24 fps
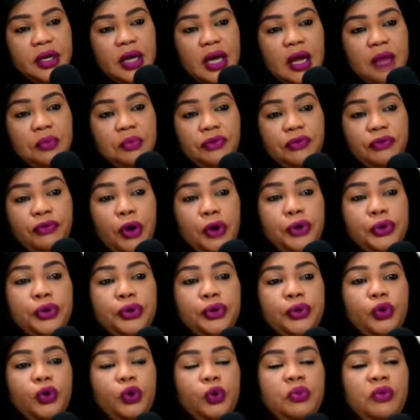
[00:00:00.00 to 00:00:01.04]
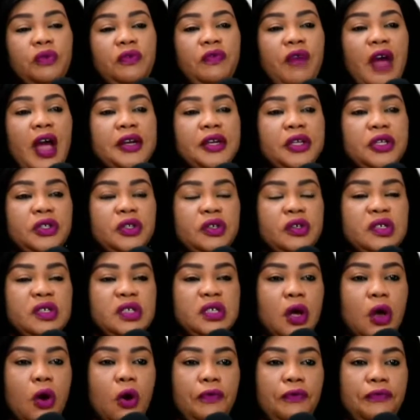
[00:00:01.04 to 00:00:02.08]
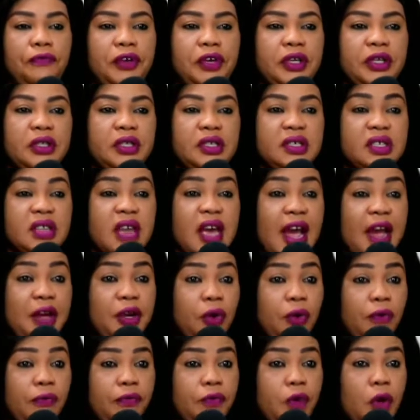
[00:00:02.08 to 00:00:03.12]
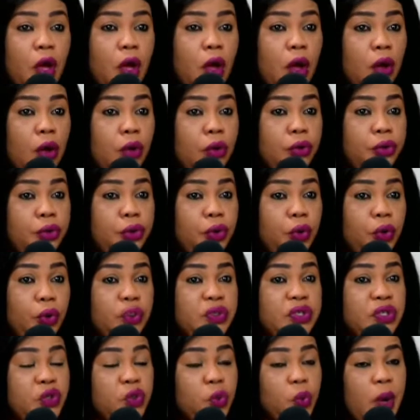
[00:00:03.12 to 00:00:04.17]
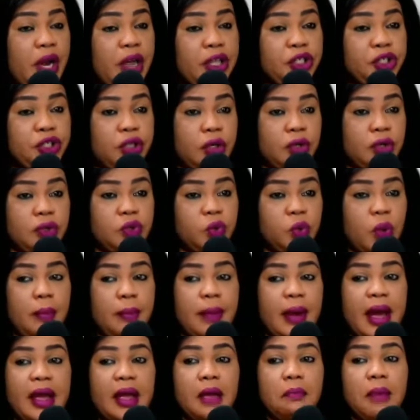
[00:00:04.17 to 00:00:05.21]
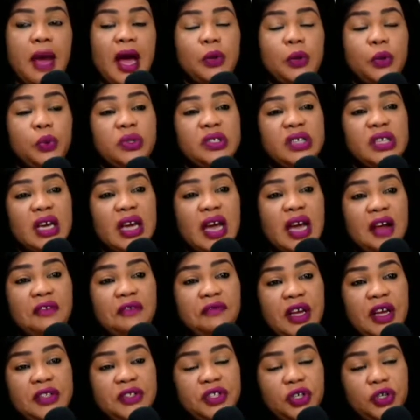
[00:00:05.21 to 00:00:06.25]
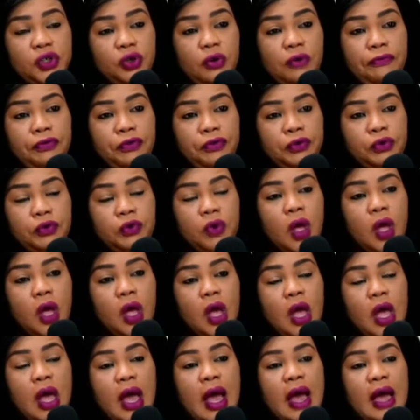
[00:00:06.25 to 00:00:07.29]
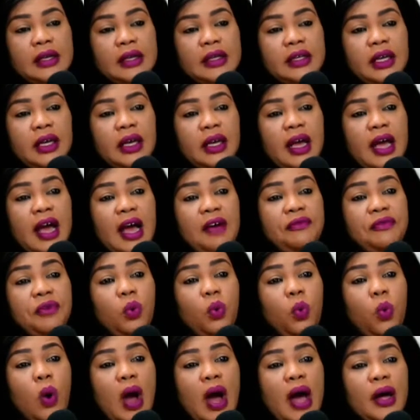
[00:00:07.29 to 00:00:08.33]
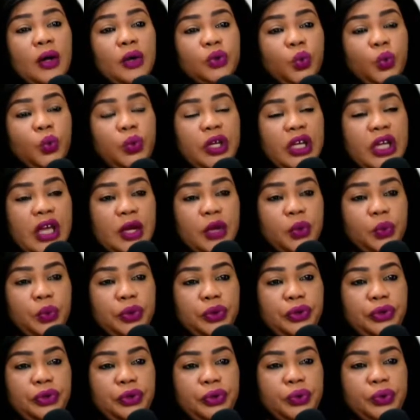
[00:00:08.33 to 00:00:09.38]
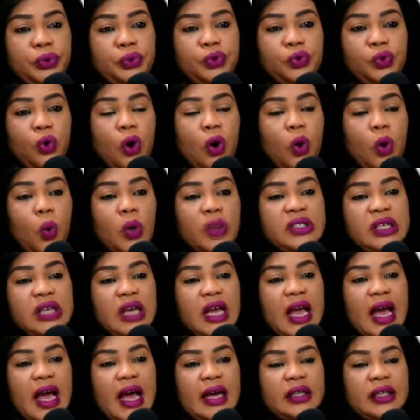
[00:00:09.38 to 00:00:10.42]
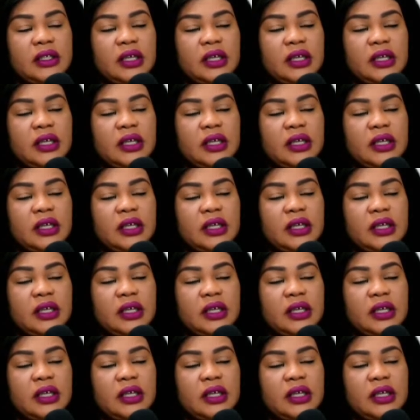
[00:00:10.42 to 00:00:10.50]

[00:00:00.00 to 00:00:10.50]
And before you know, you'll be finding yourself in this kind of, situations whereby a man will take advantage of you and have a wild weekend with you, do all what he can,